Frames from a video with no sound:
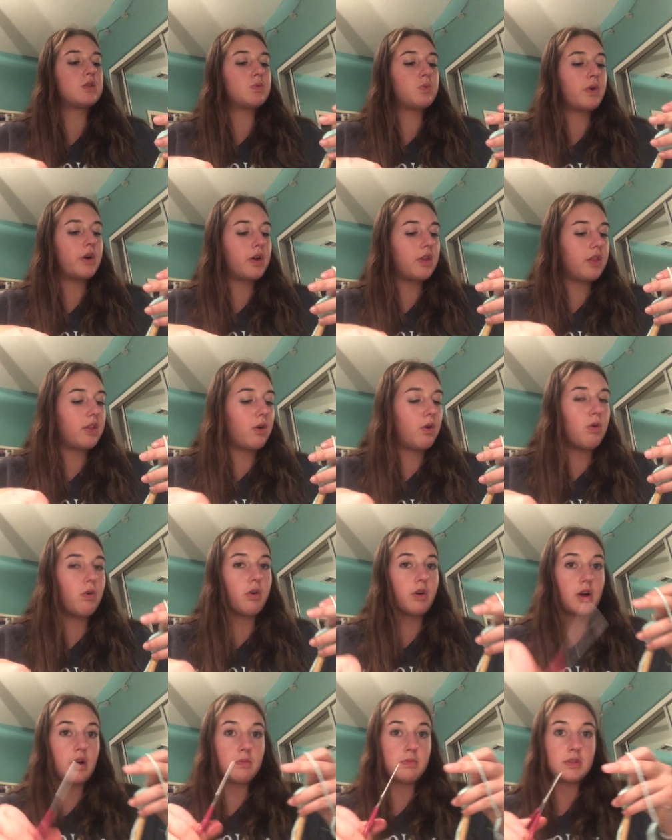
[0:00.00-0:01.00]
where the hole
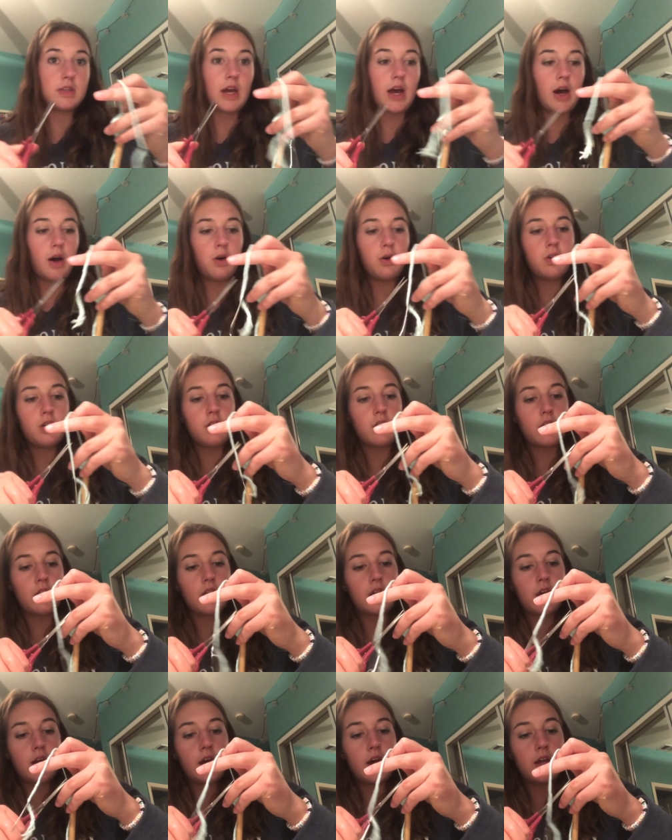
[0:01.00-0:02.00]
comes out, you're going to
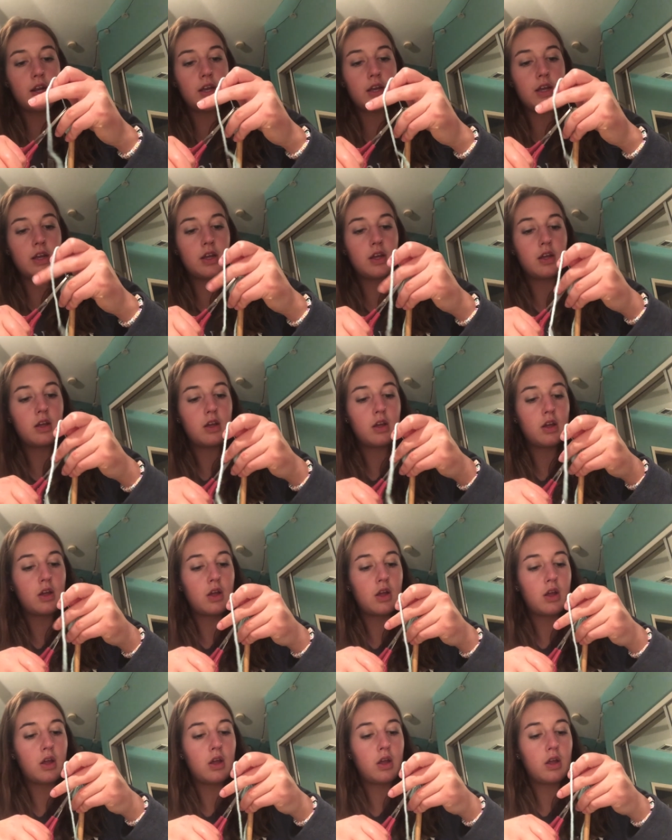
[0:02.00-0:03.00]
cut it
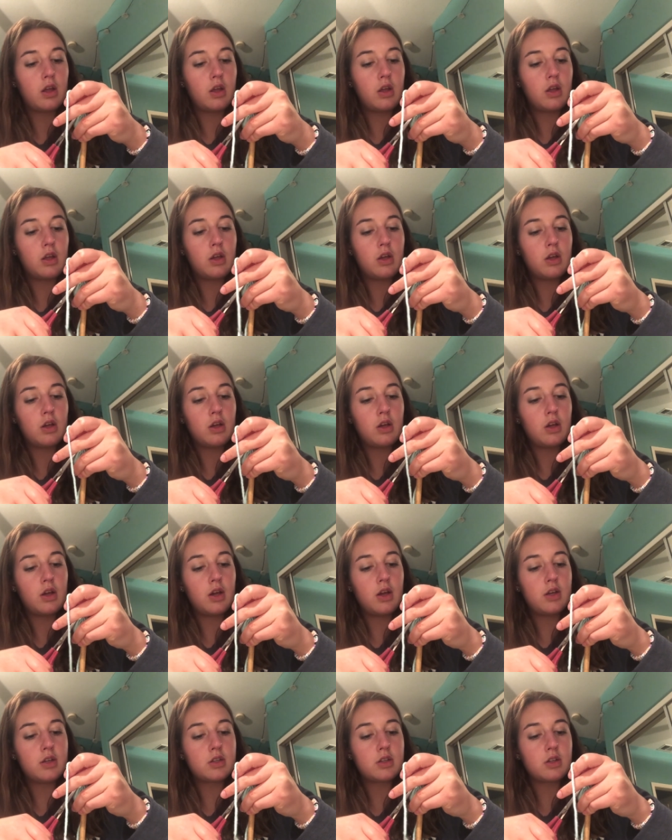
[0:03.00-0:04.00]

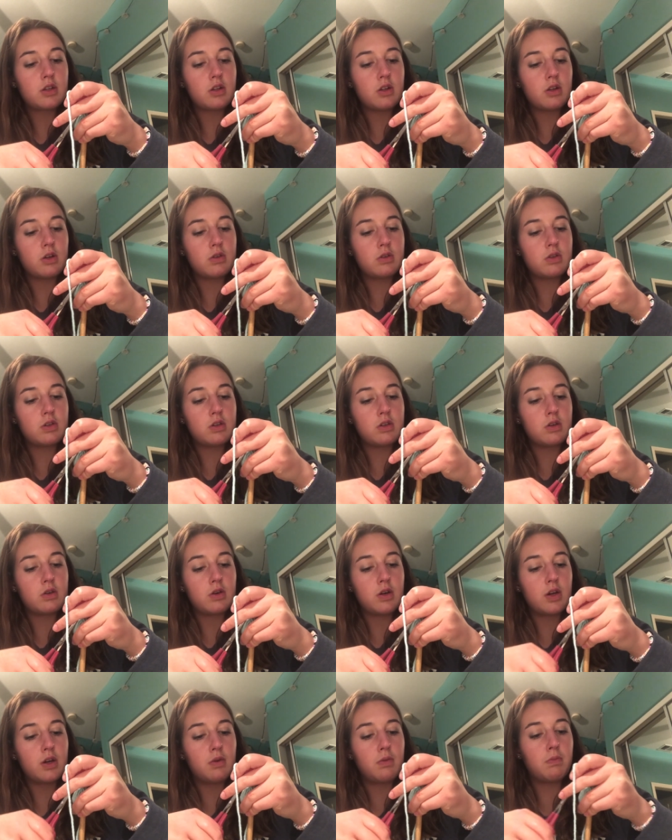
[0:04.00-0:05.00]
as close to
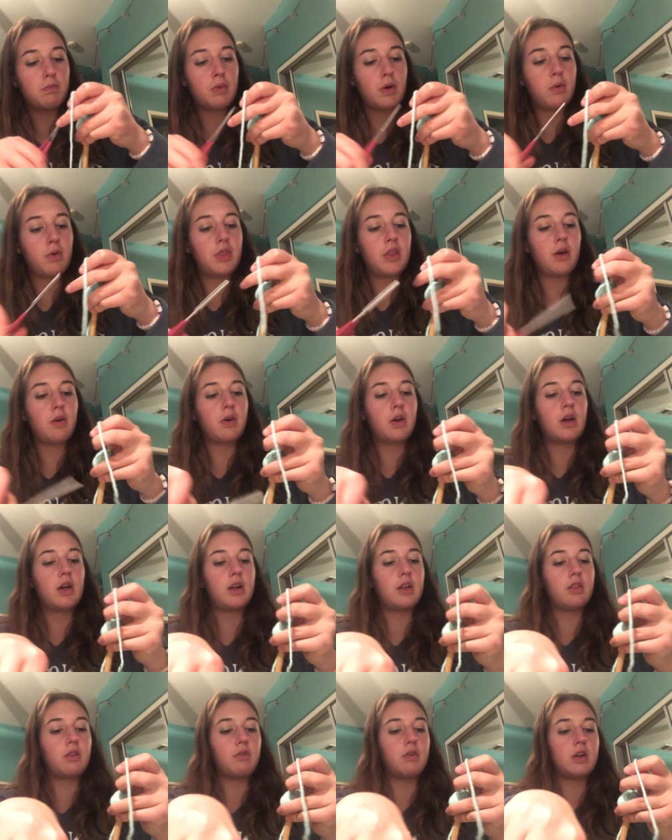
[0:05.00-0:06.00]
it, but without
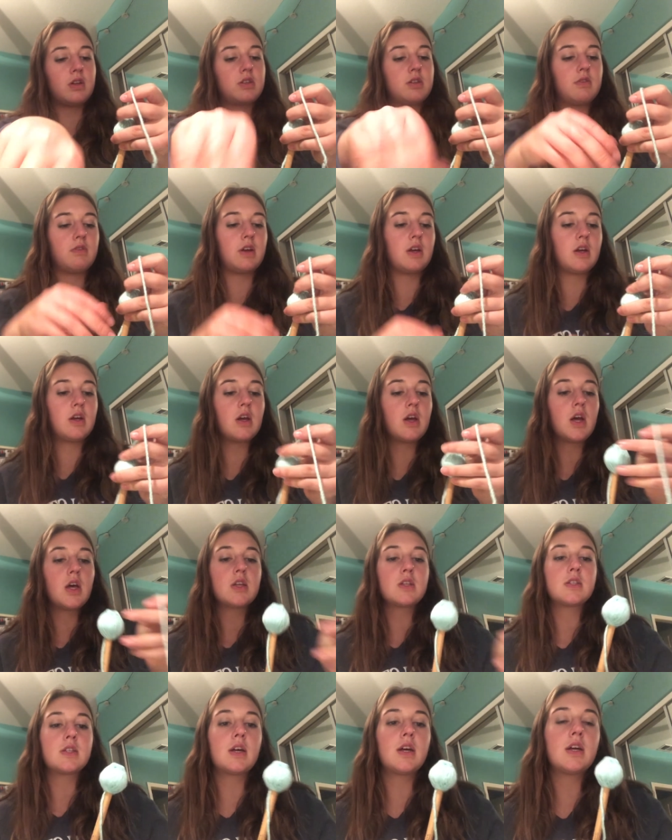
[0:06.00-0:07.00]
cutting the rest of it.
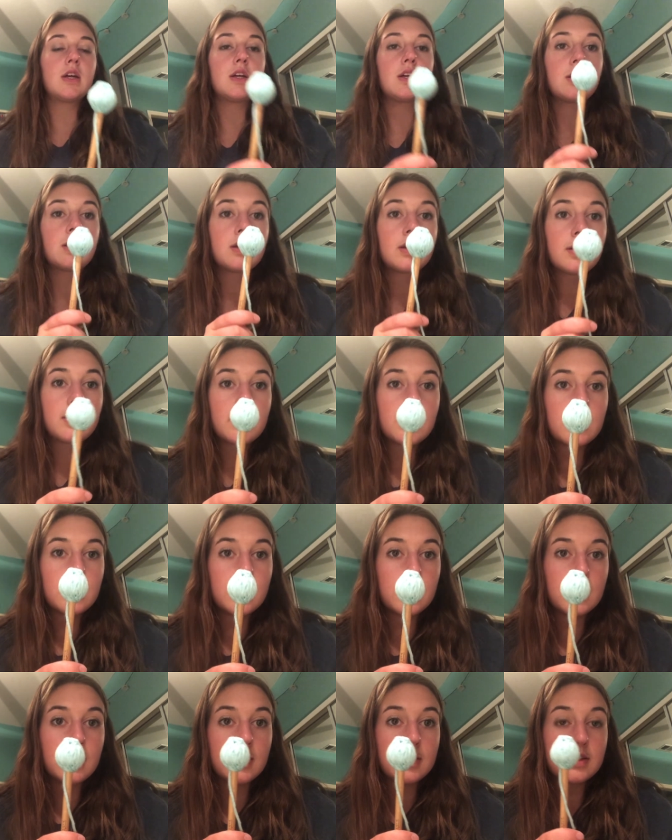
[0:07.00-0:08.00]
So that
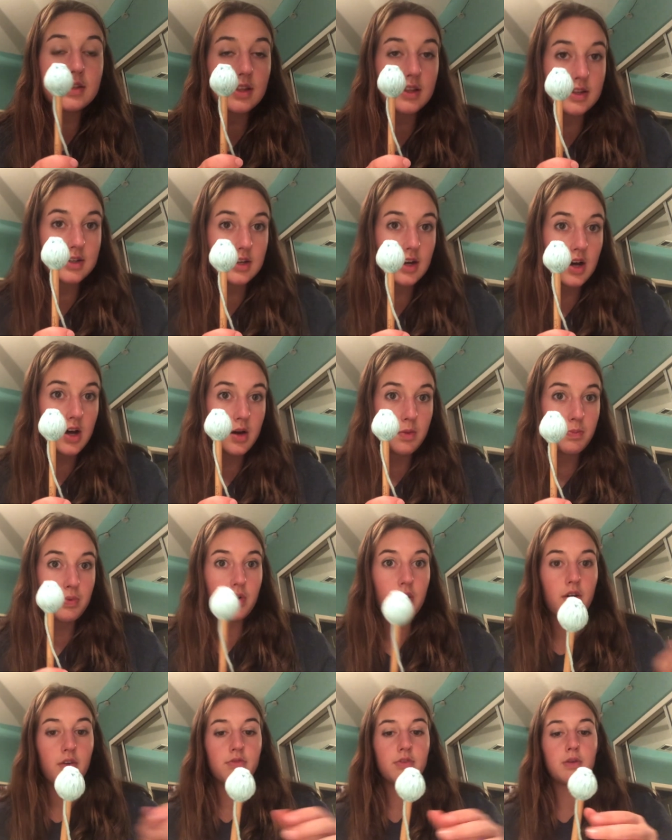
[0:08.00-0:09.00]
is the top
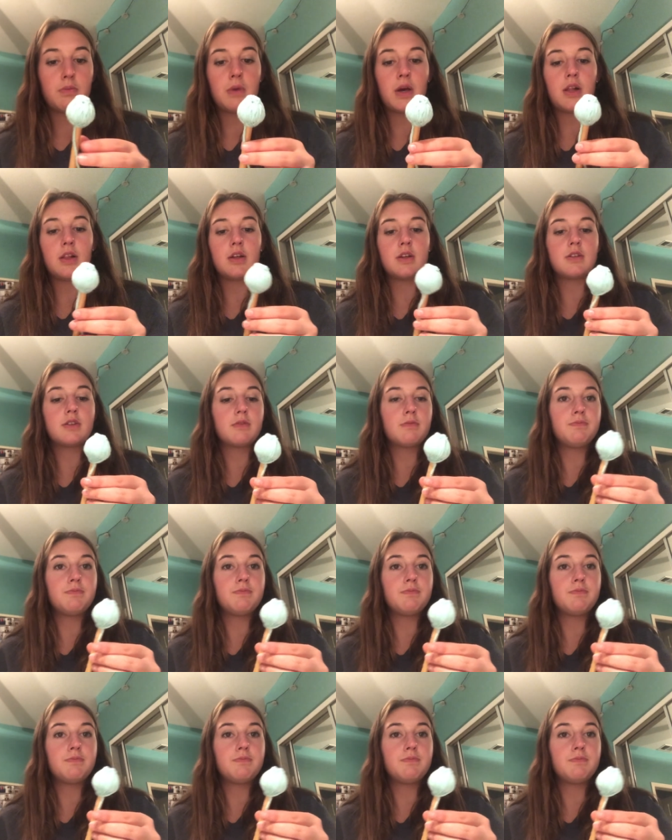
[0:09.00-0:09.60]
of the mallet.